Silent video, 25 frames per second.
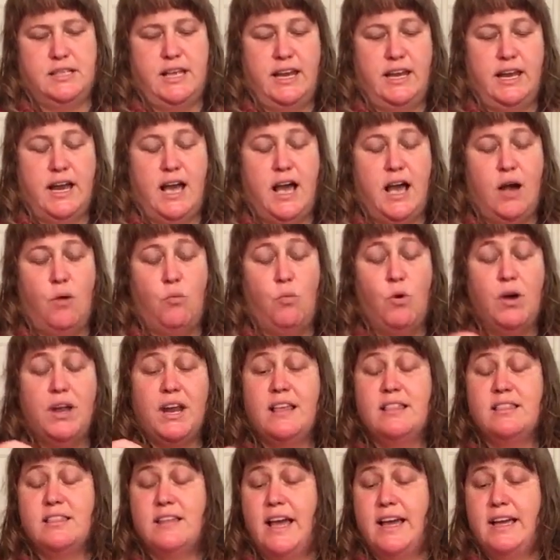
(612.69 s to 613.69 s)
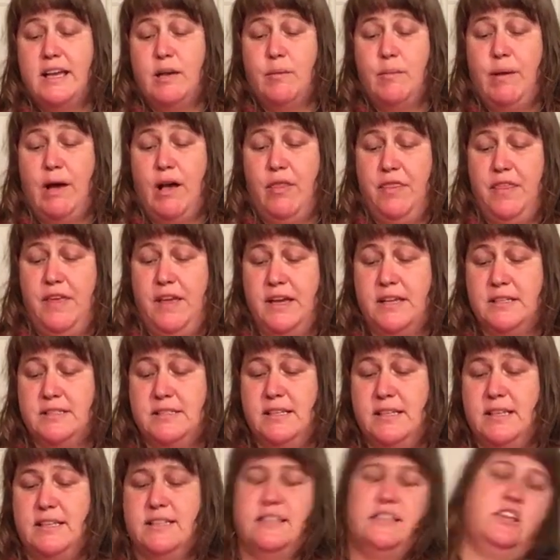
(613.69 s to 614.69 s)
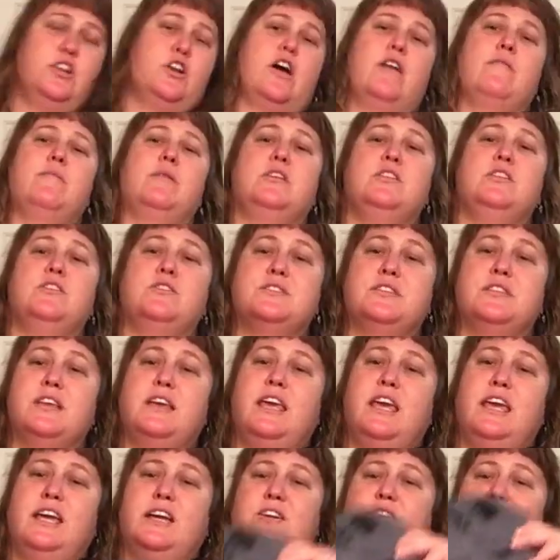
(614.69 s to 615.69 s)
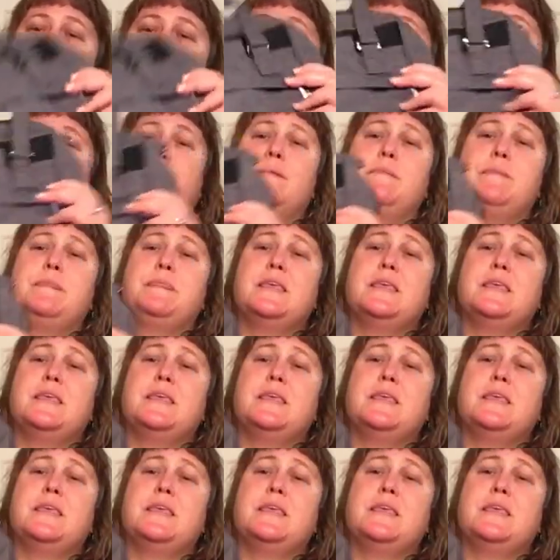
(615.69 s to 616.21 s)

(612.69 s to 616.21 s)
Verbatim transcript: And what I like about this is, you know, I've been using the Cancer,